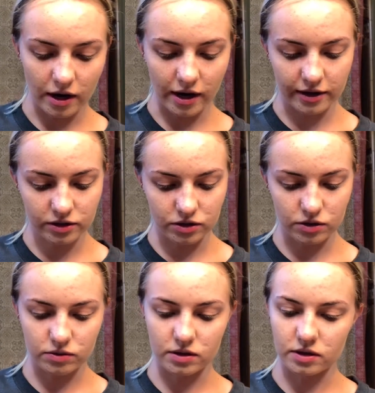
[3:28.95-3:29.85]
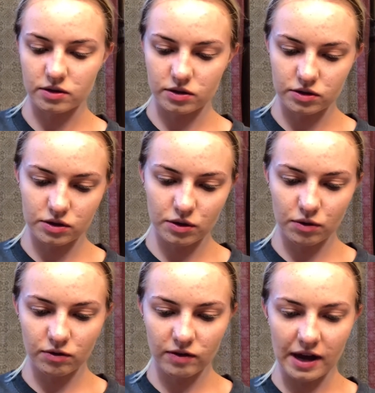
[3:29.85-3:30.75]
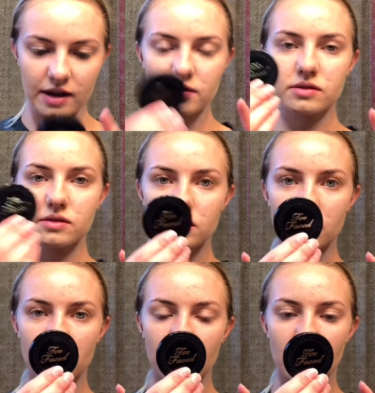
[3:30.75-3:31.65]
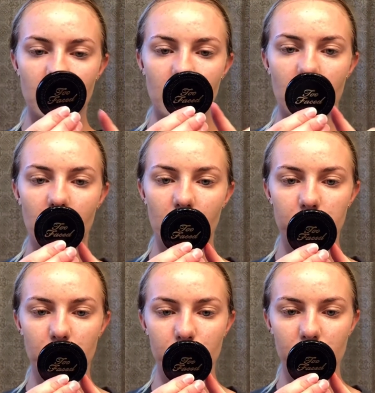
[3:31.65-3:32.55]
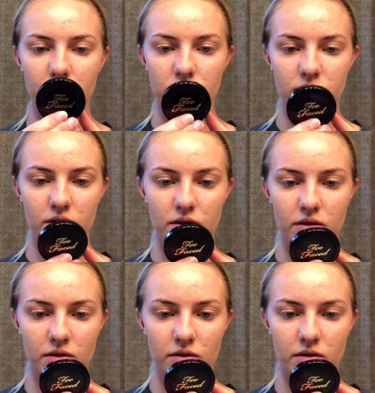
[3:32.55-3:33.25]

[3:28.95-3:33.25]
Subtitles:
I just use this Too Faced bronzer.